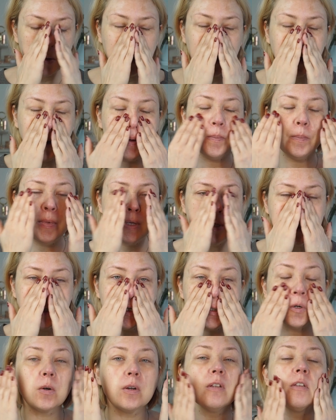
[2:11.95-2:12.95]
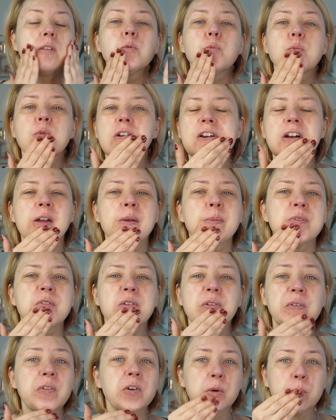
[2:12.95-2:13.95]
a Meteorite primer
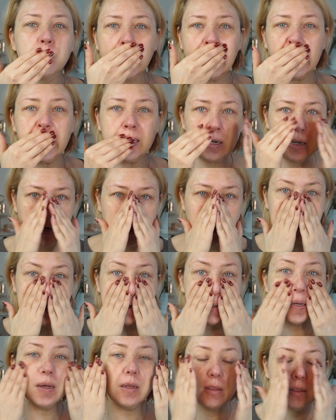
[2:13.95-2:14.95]
from Guerlain.